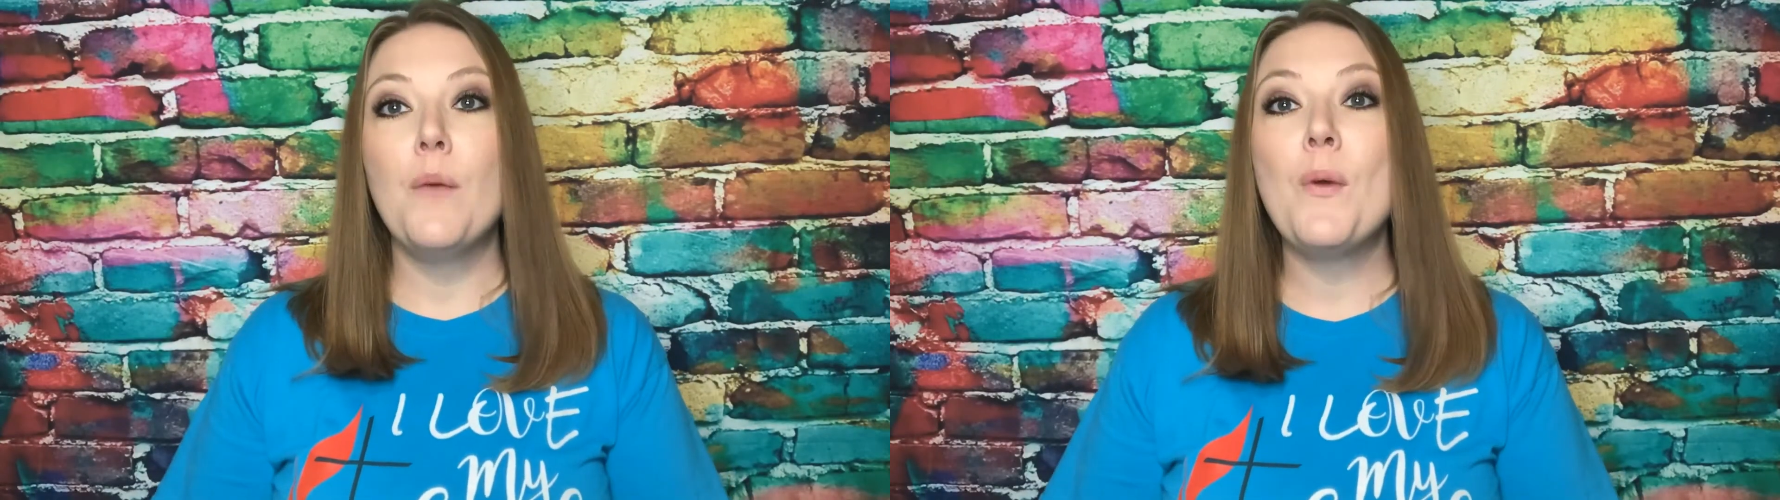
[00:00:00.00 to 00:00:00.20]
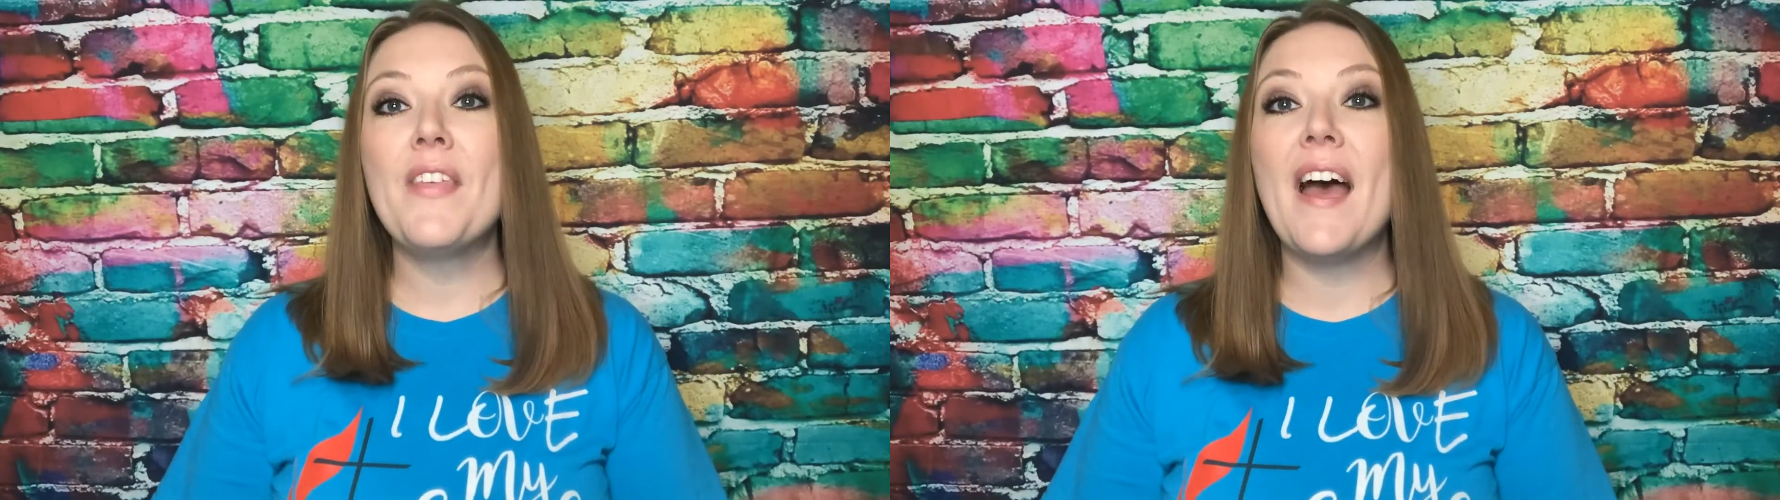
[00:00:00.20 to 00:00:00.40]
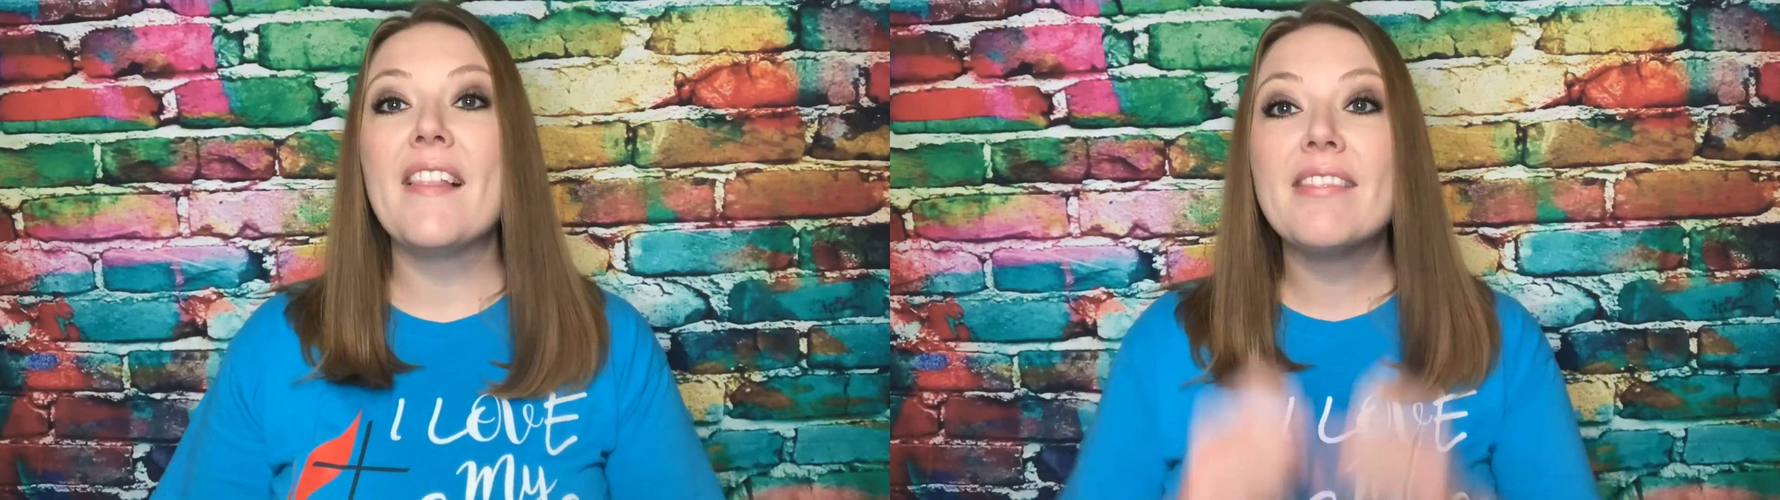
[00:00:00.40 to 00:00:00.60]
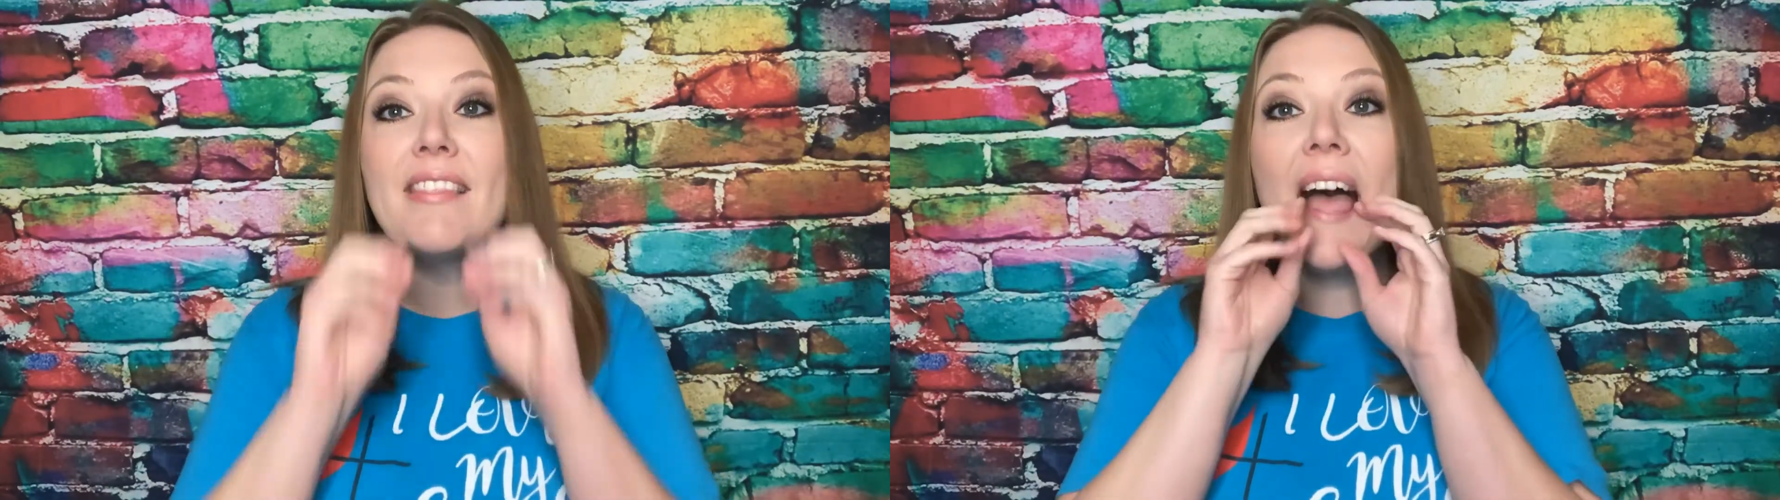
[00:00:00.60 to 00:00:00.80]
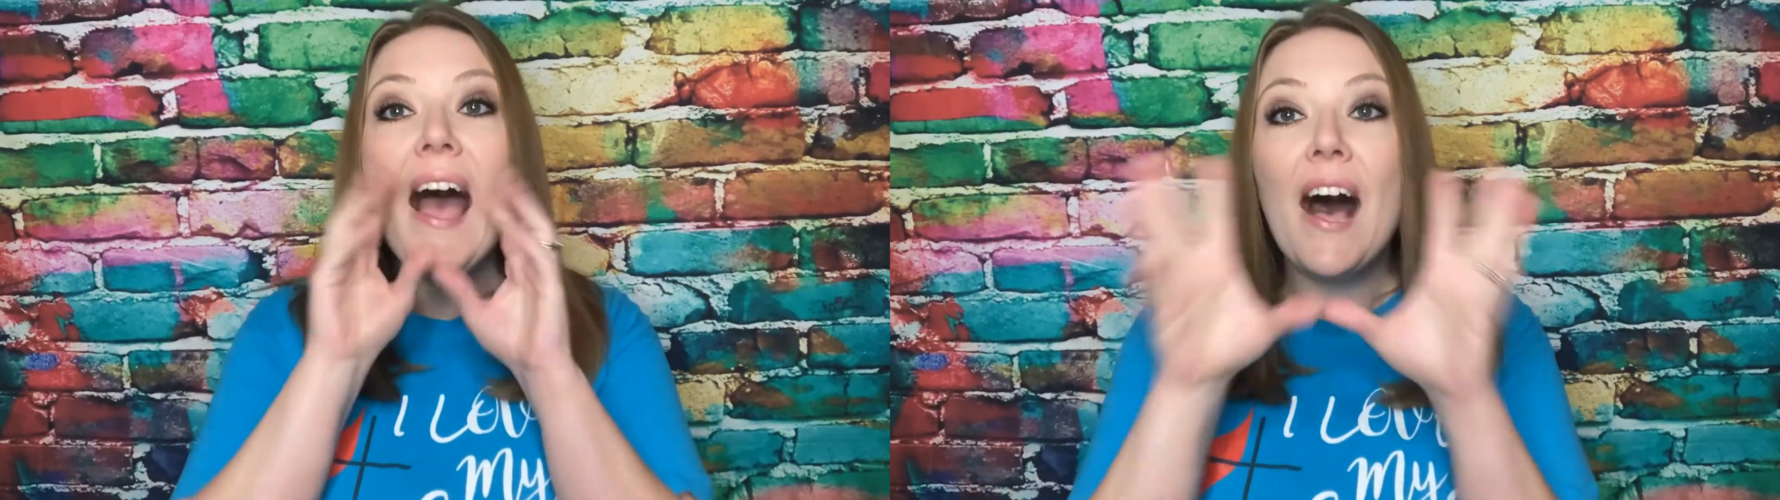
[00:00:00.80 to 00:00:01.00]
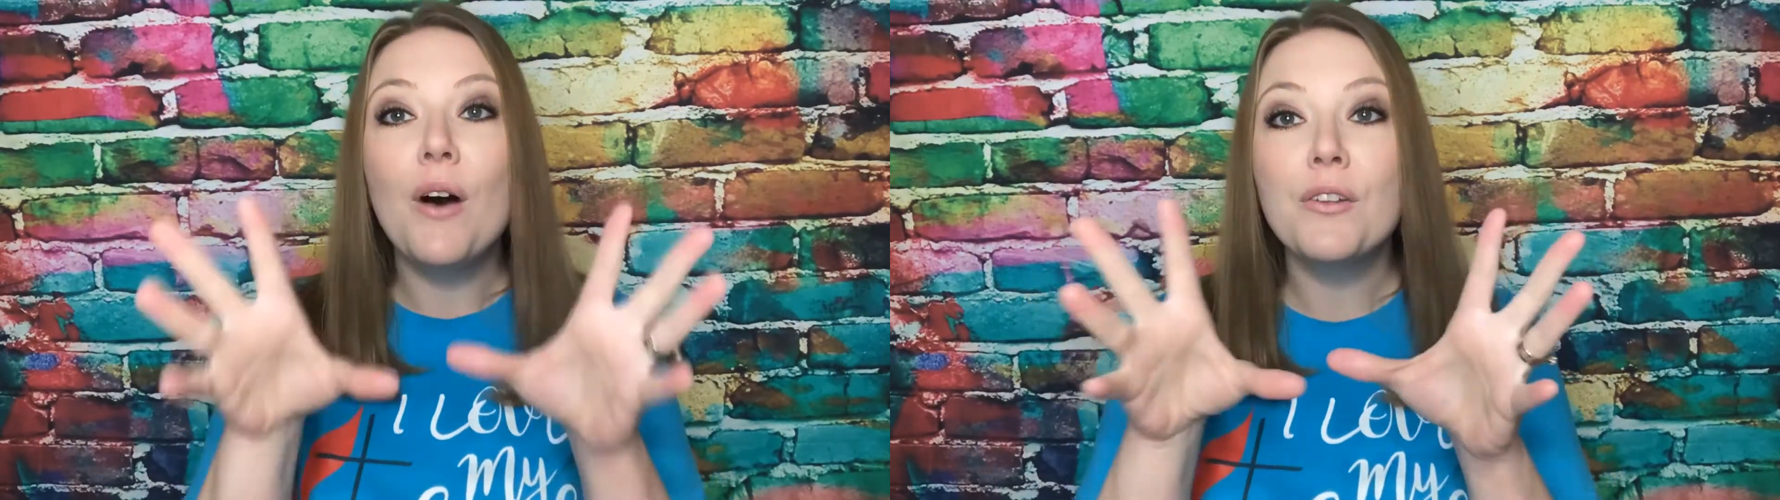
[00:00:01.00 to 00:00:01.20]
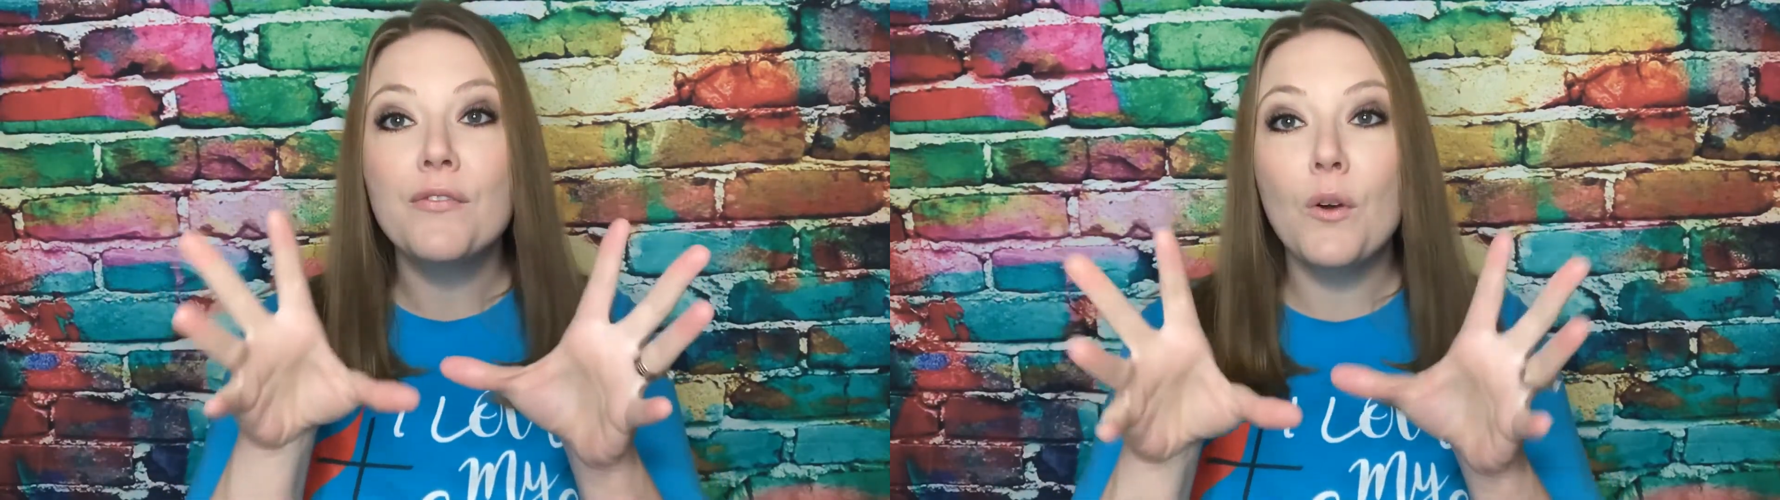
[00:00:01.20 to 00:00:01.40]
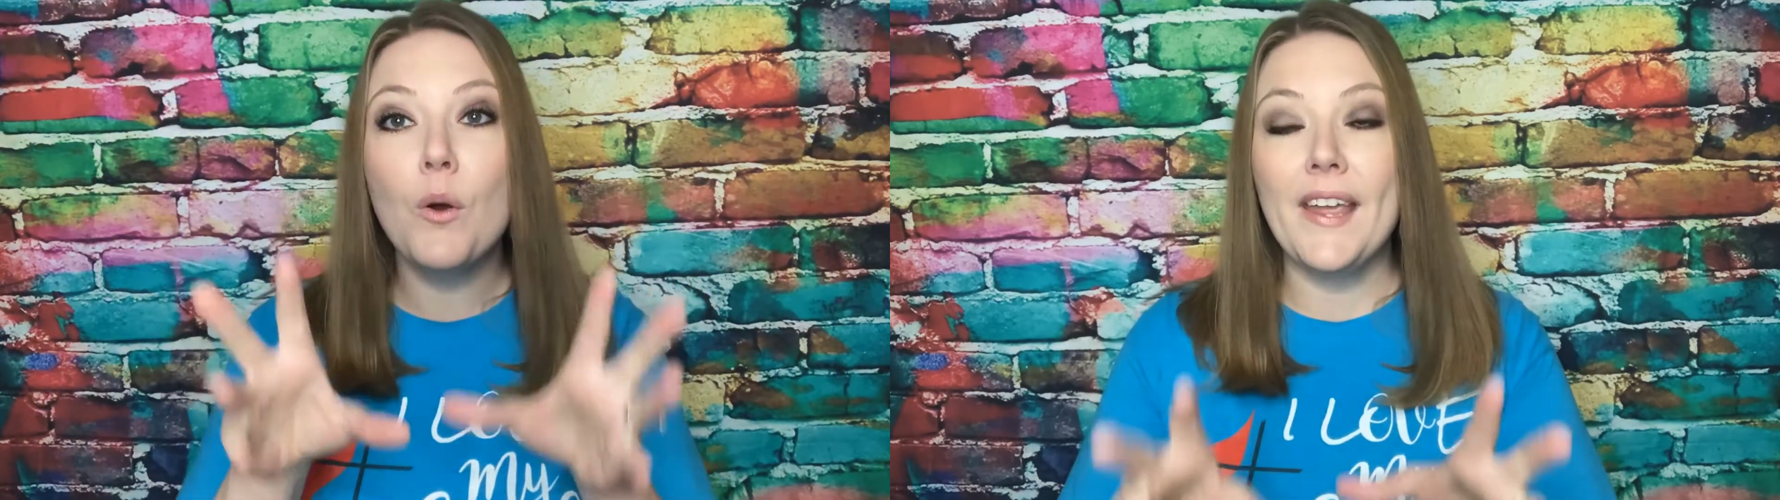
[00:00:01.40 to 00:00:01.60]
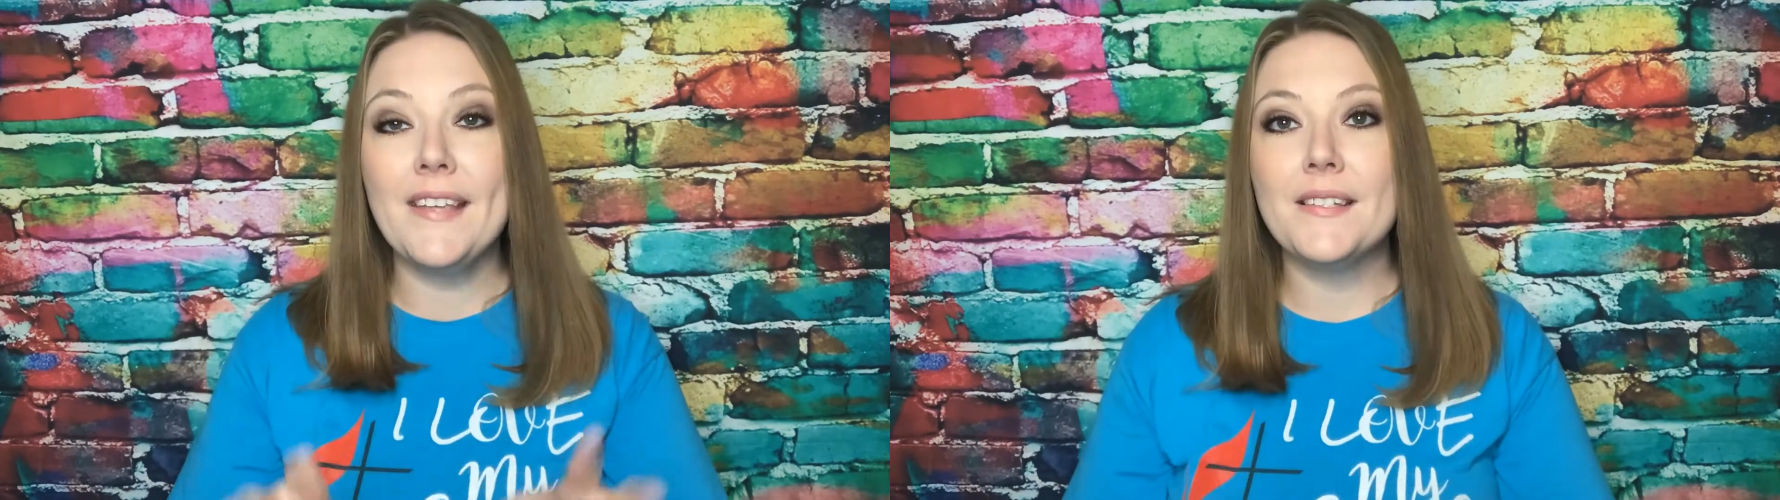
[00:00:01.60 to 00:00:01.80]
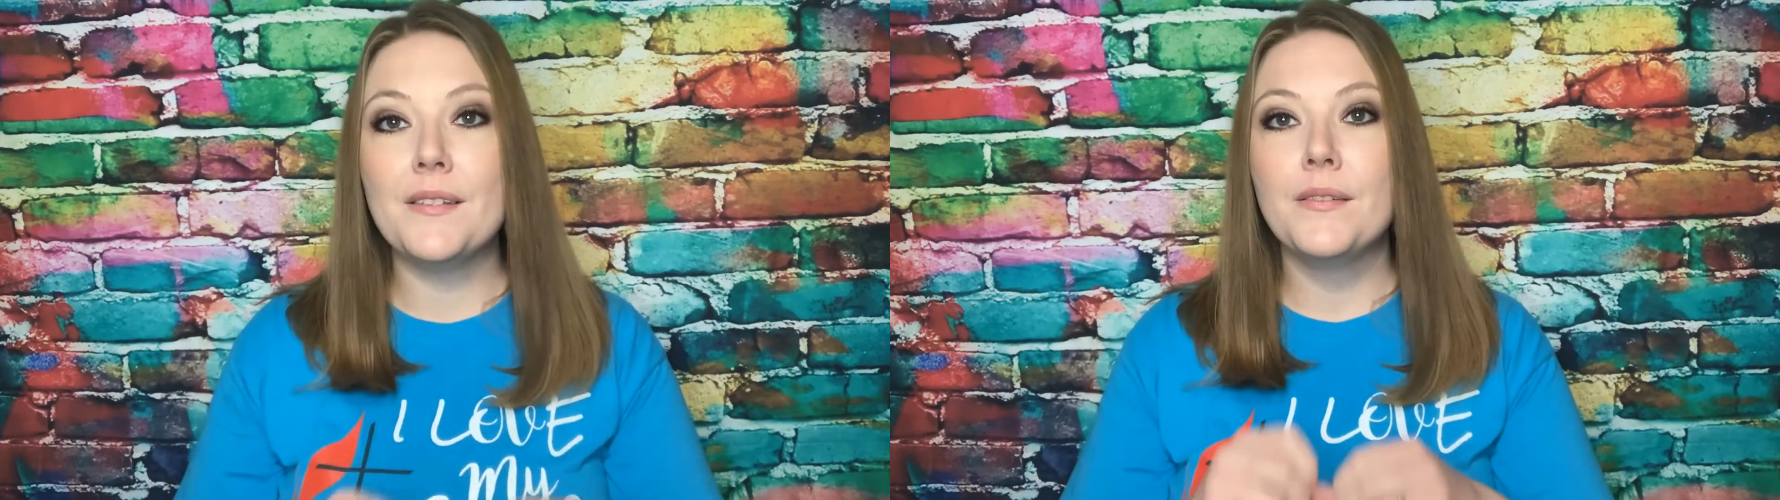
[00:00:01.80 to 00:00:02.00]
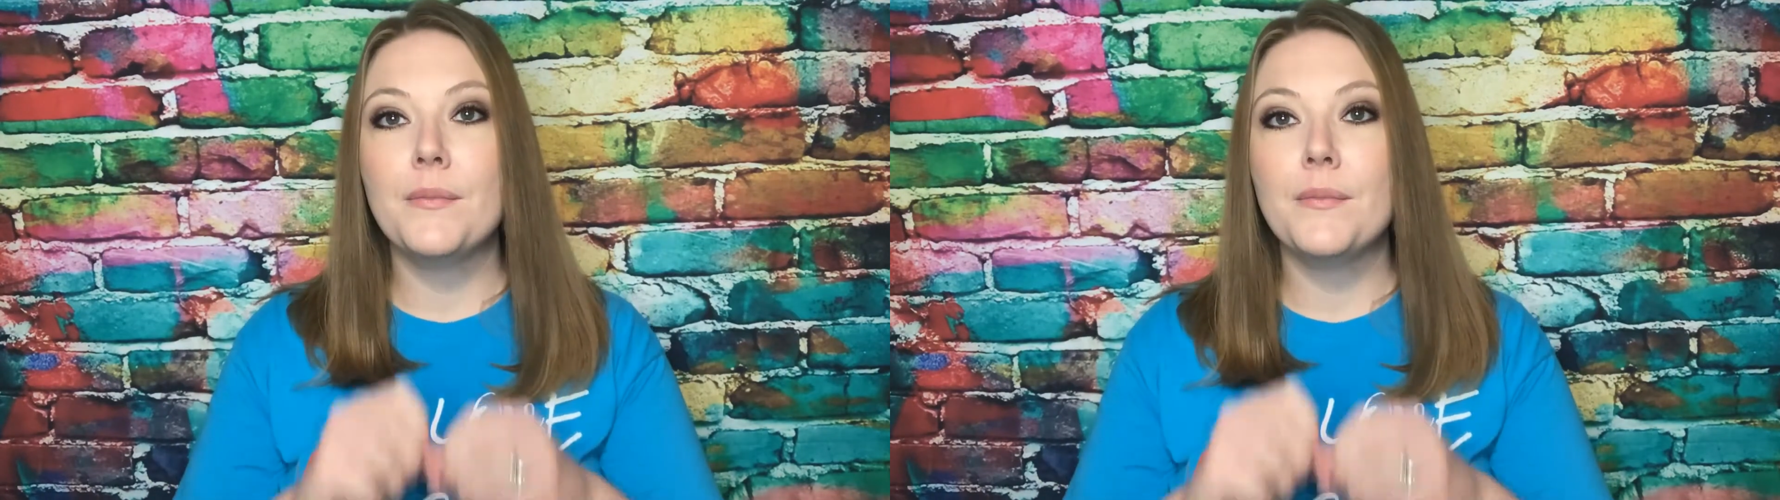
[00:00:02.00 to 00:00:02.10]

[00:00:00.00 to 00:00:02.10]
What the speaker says: with a loud voice.